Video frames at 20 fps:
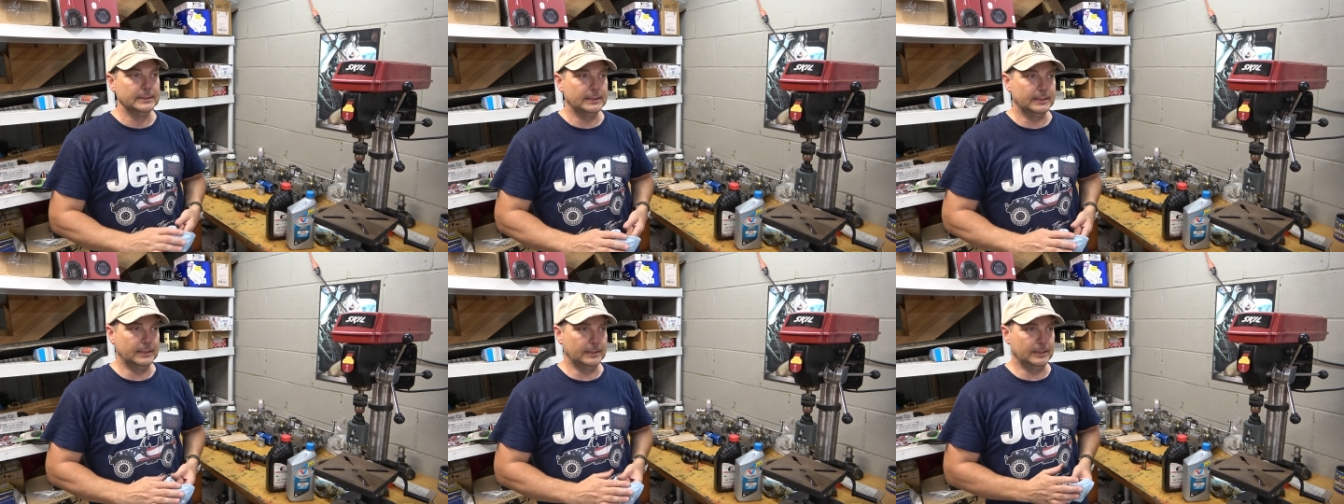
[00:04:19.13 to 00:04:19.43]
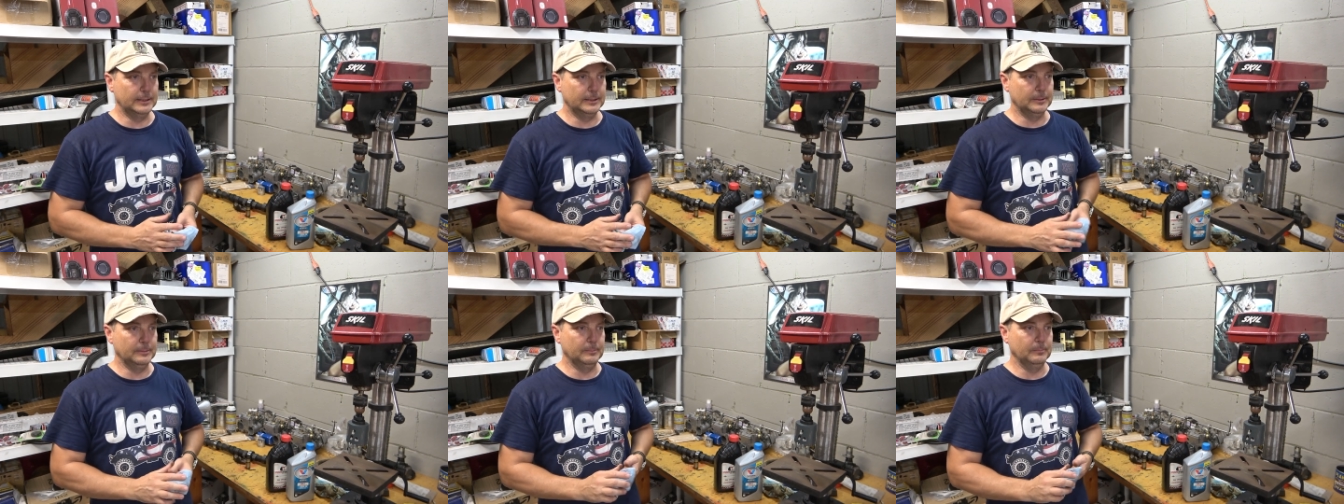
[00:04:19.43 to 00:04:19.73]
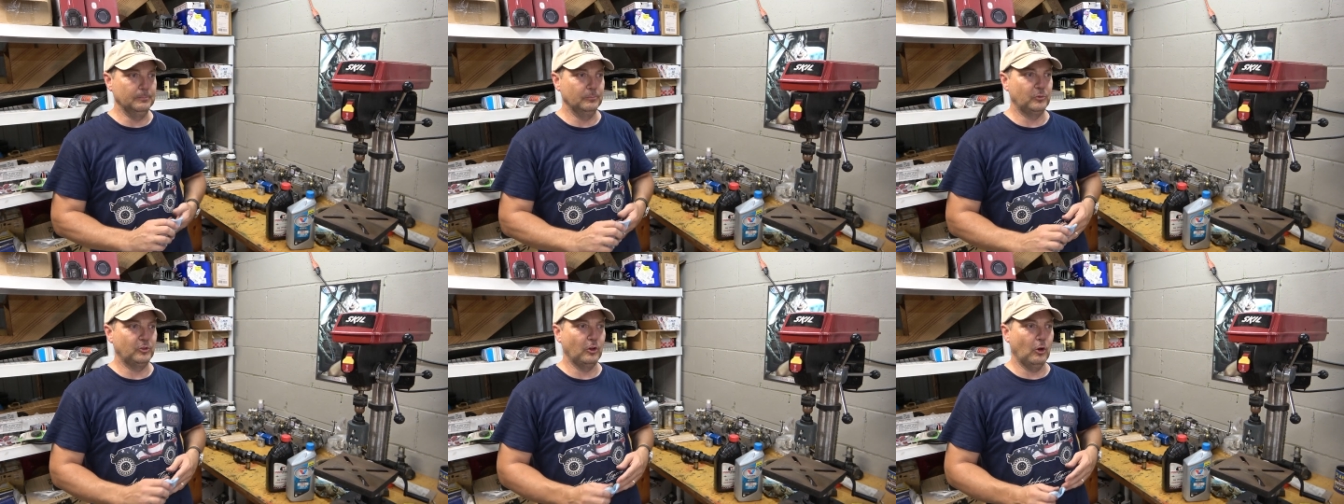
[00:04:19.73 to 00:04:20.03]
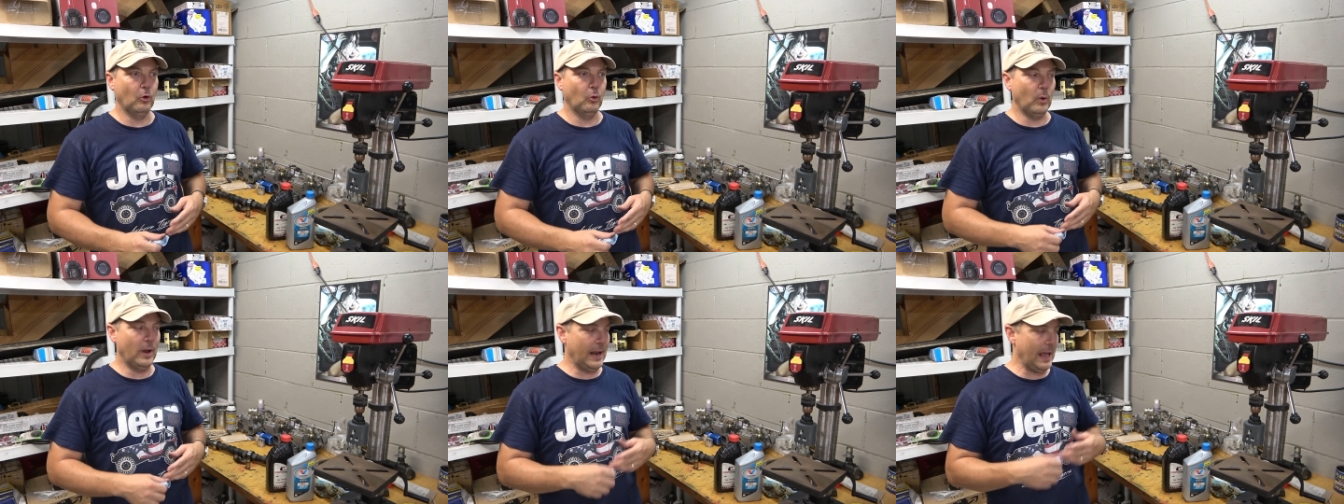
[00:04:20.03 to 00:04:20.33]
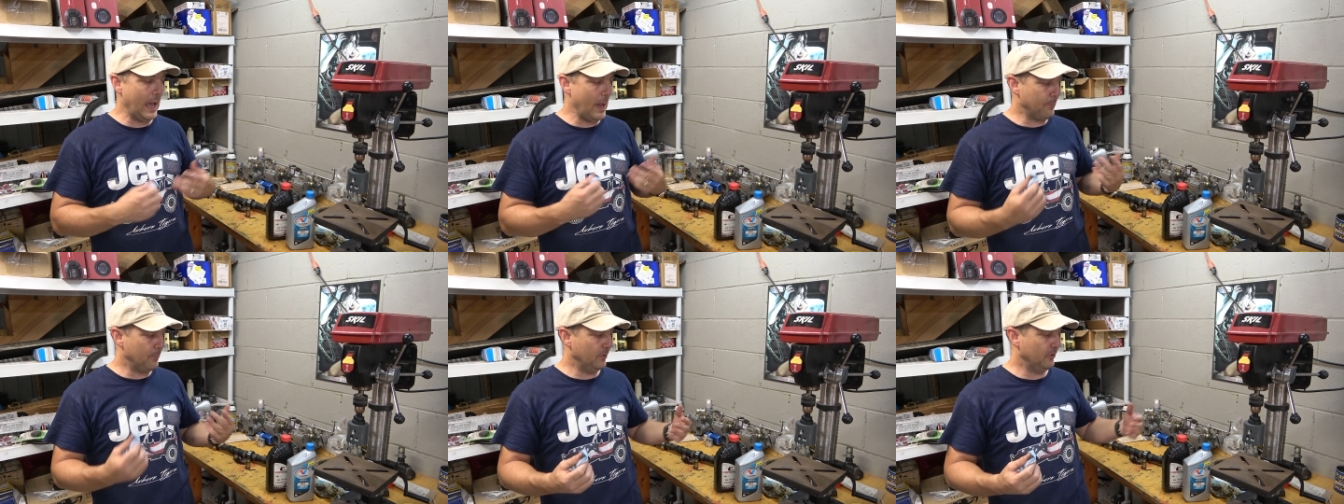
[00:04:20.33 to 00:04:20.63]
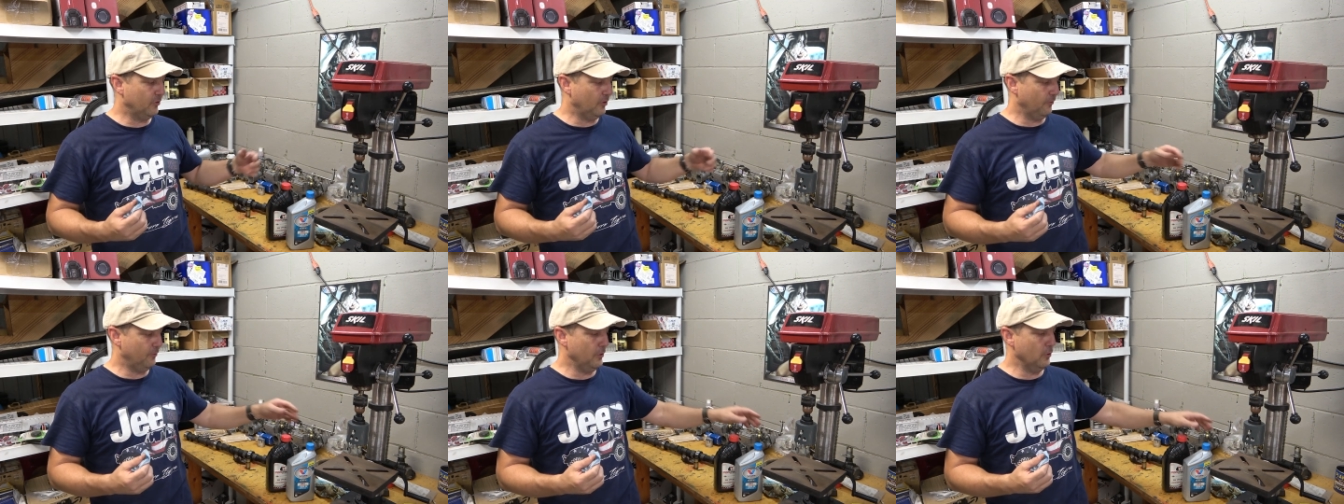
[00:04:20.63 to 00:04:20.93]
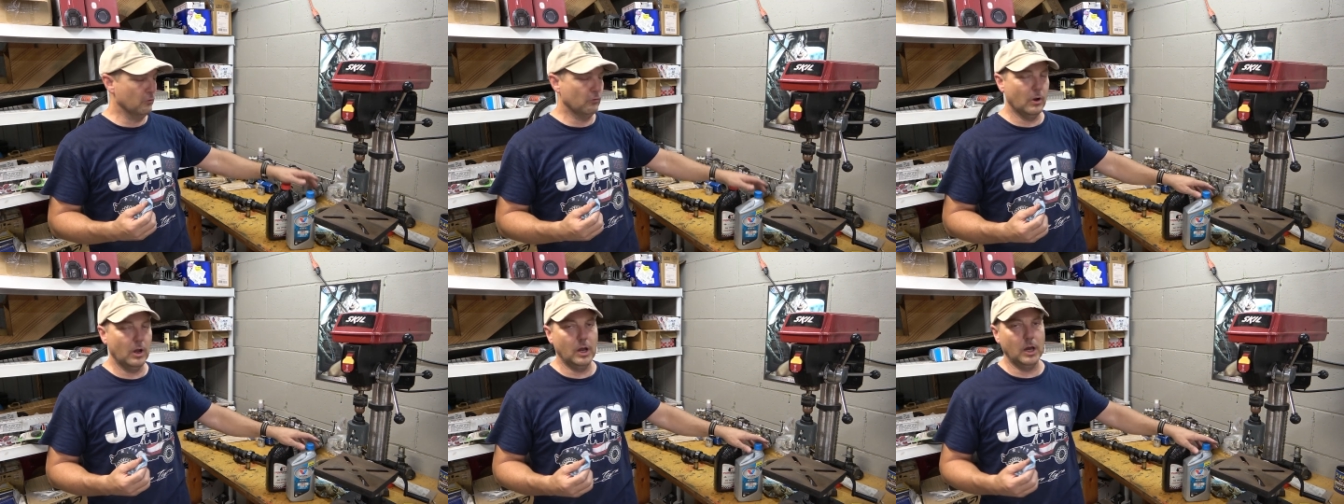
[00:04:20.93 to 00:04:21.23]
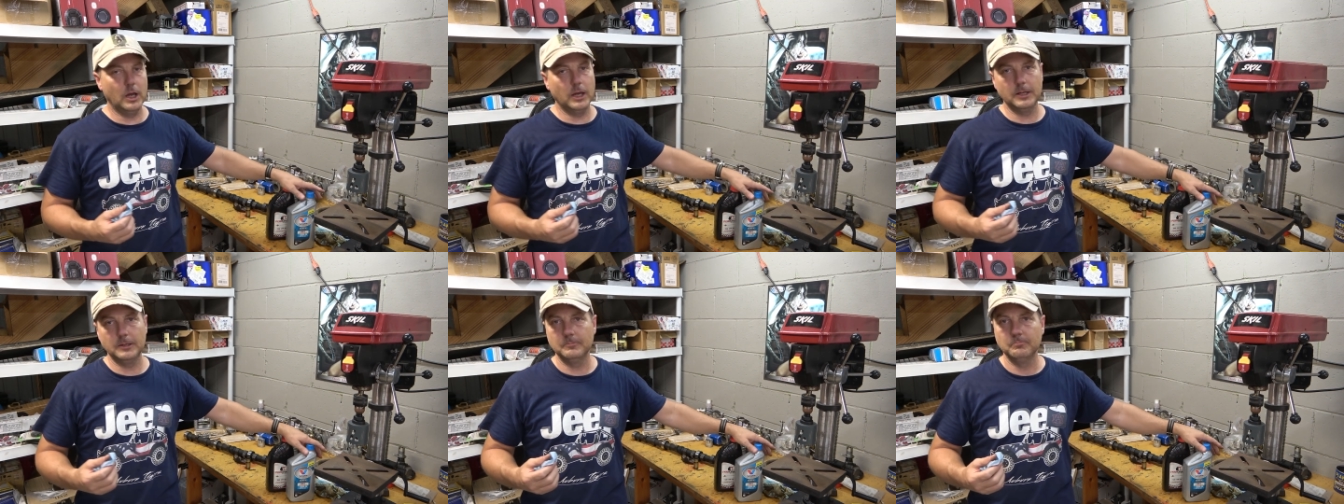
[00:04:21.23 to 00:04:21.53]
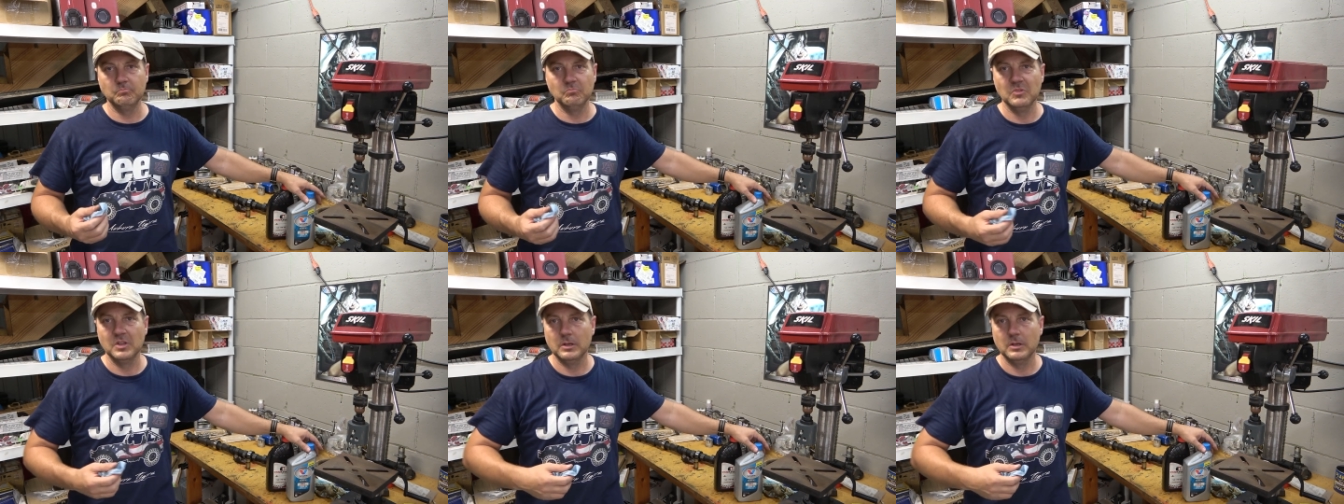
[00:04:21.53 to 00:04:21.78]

Um, so what happens if you run,